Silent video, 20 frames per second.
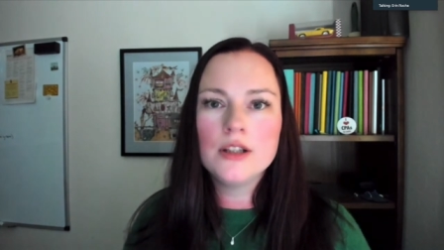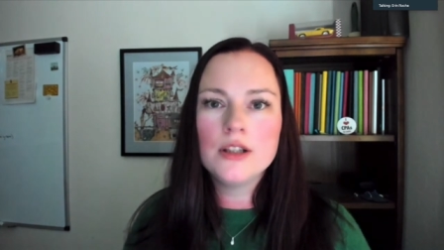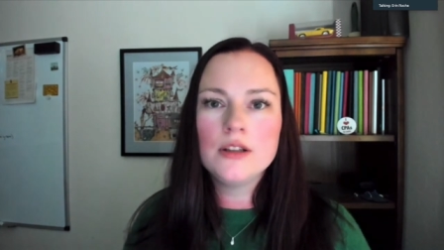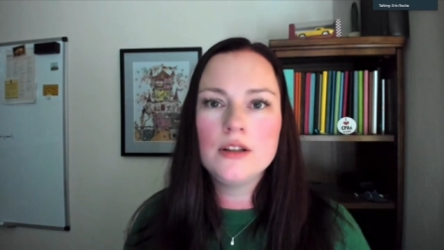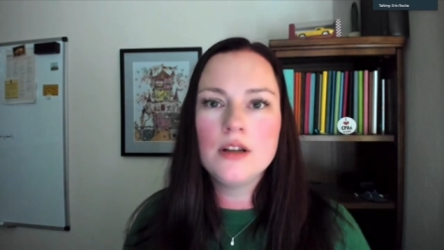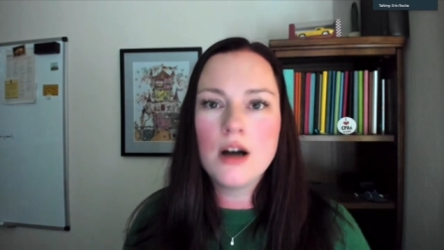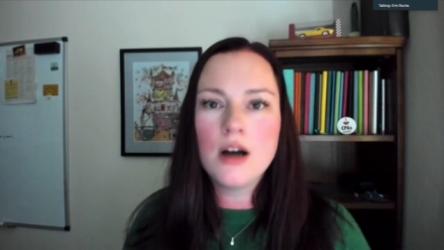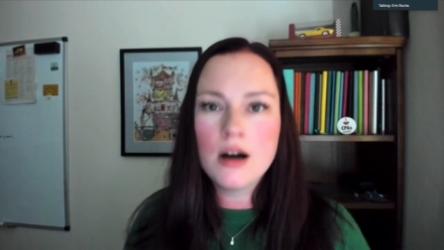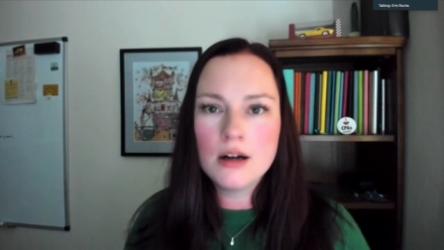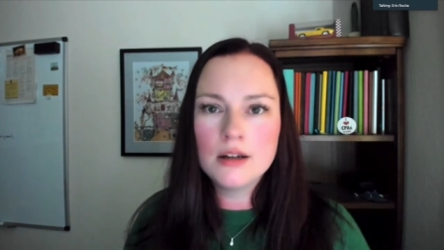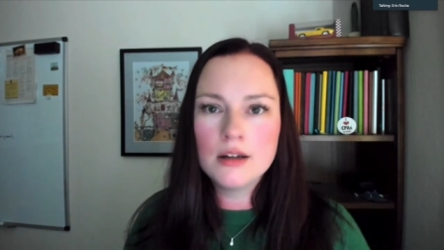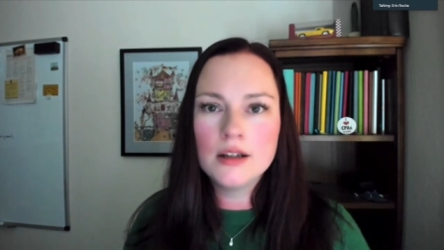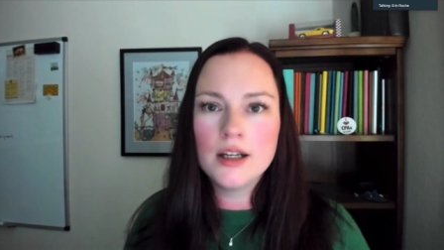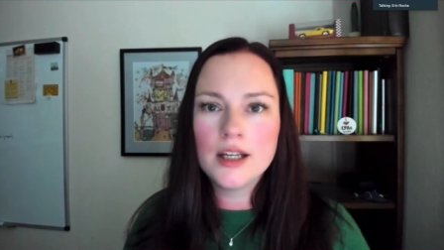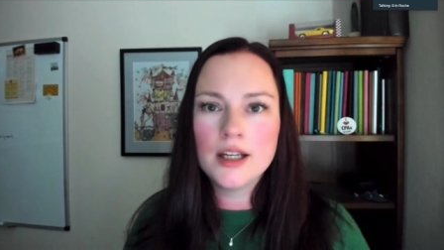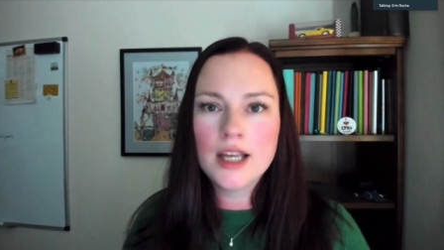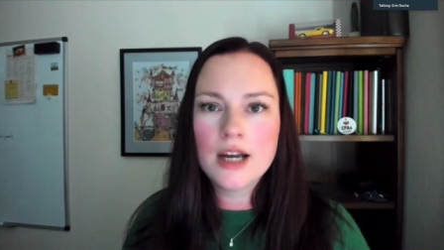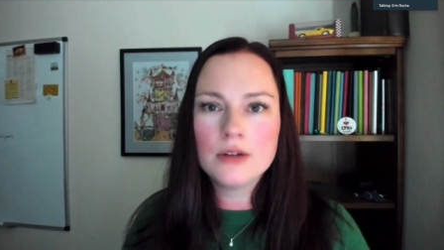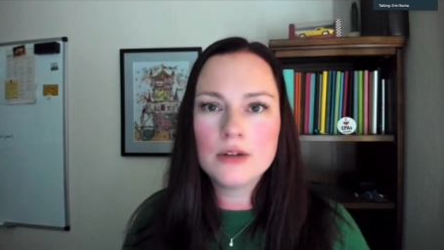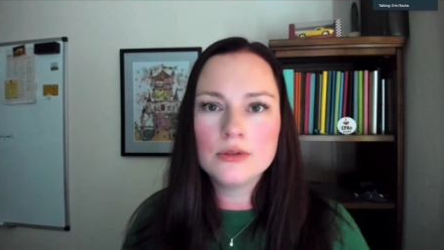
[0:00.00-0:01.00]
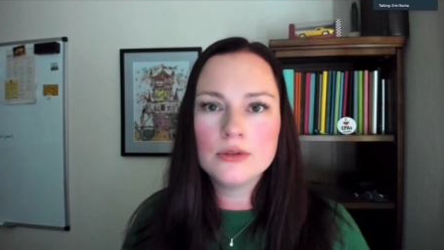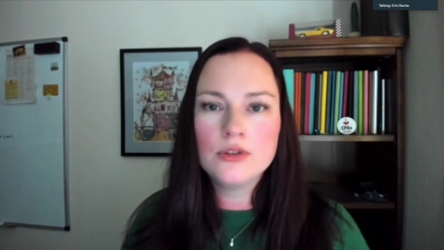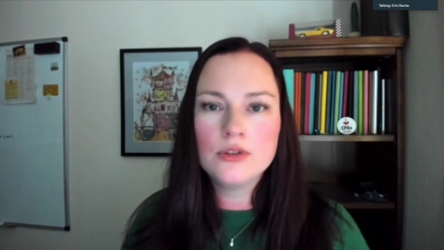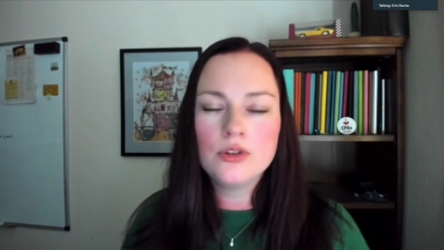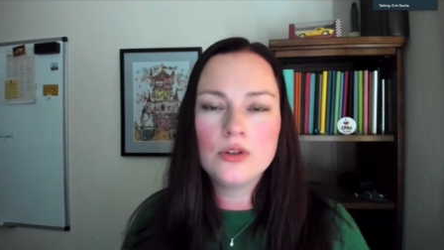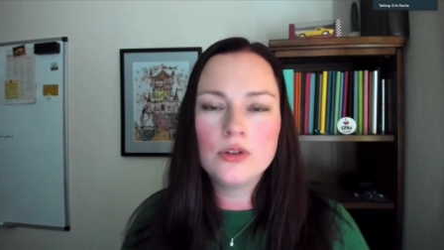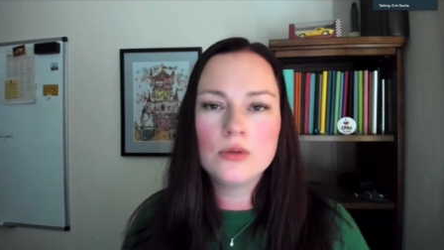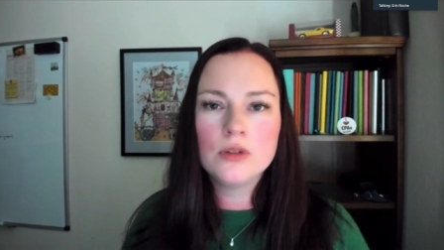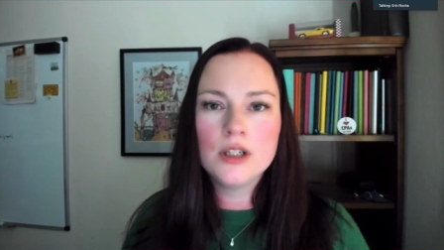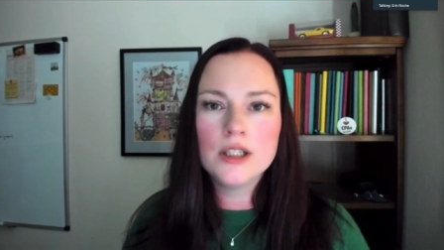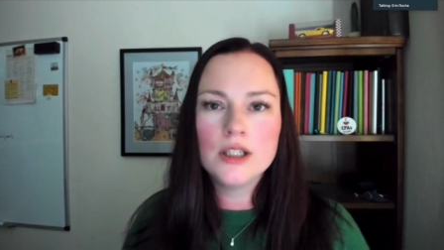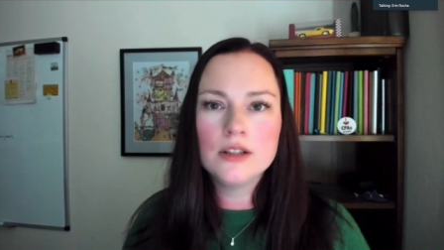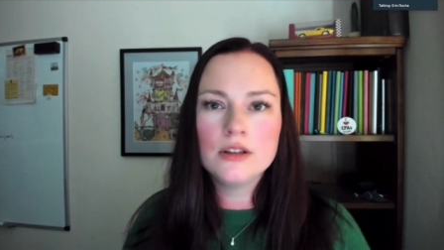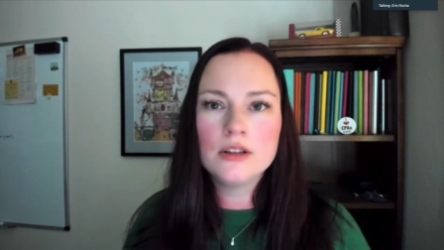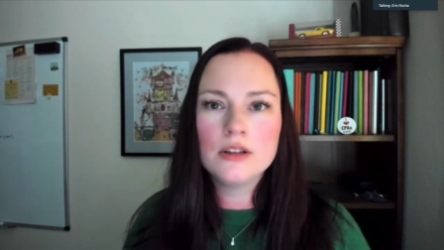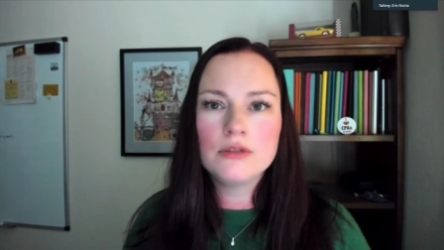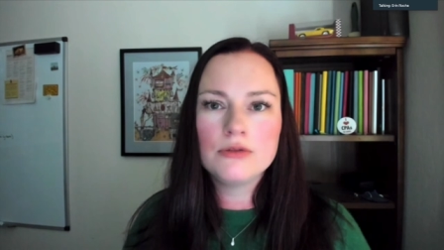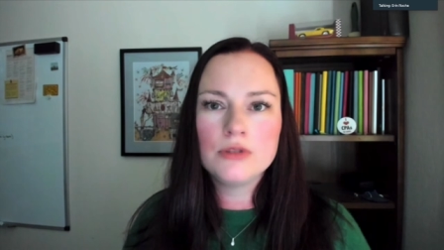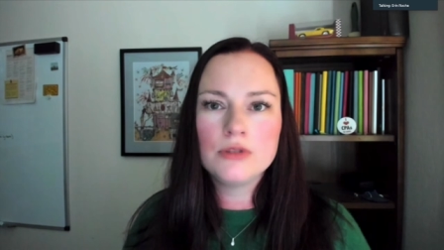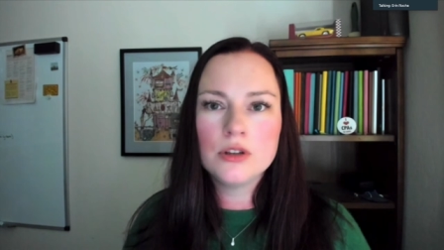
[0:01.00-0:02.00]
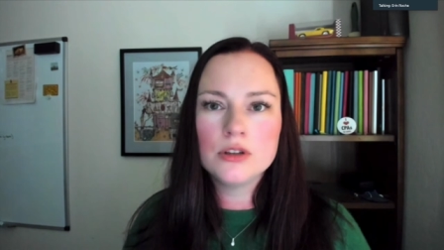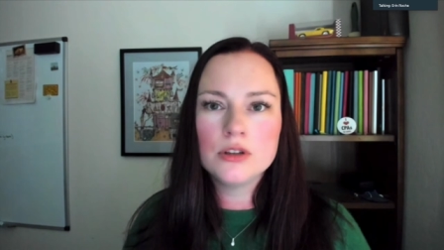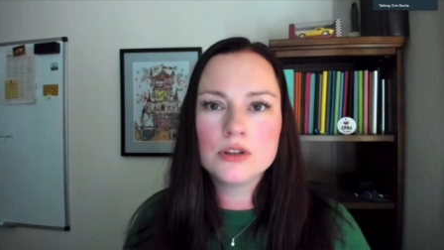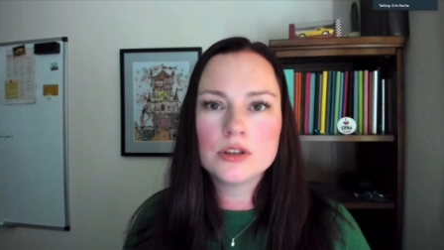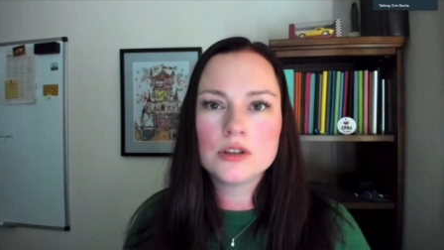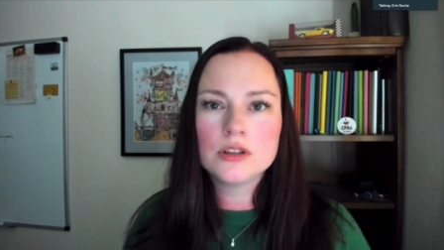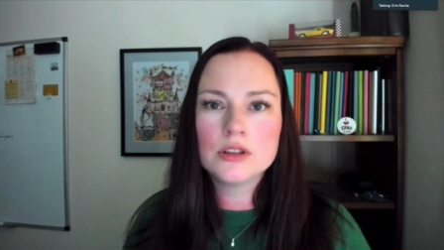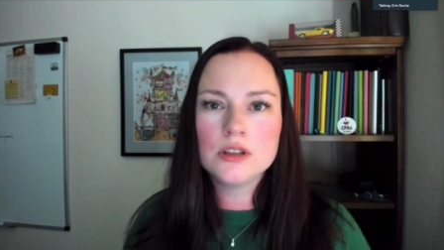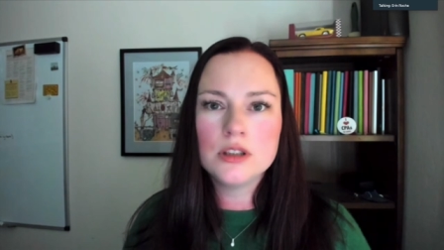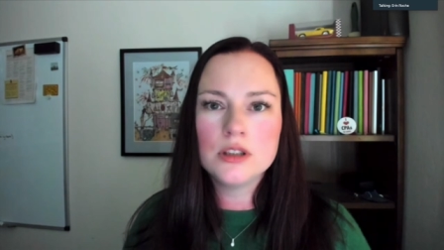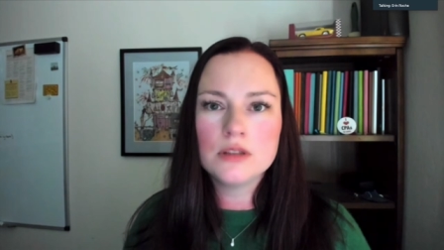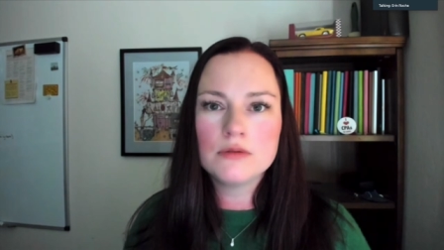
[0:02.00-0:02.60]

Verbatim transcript: young accountants who are in their first,